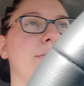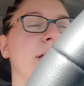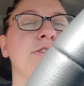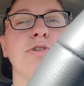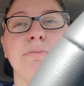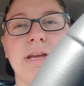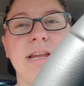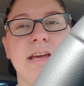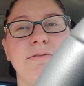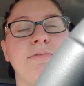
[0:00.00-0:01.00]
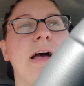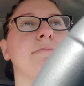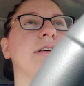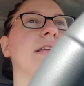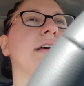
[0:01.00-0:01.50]
intermediate
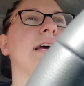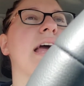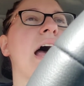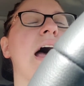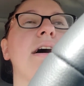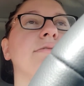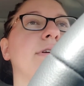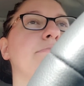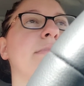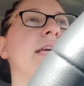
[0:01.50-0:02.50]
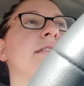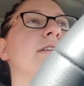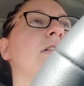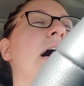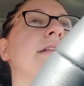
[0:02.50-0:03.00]
family that I have, it means
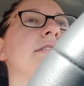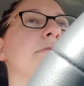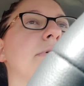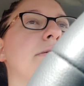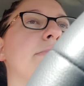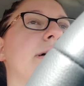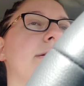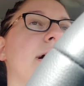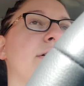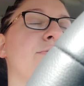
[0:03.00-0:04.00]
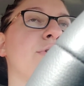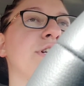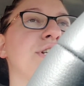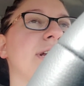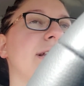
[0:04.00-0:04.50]
a lot to me. But
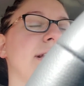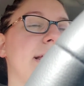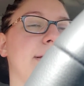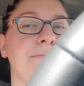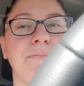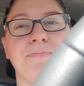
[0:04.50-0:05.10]
unfortunately,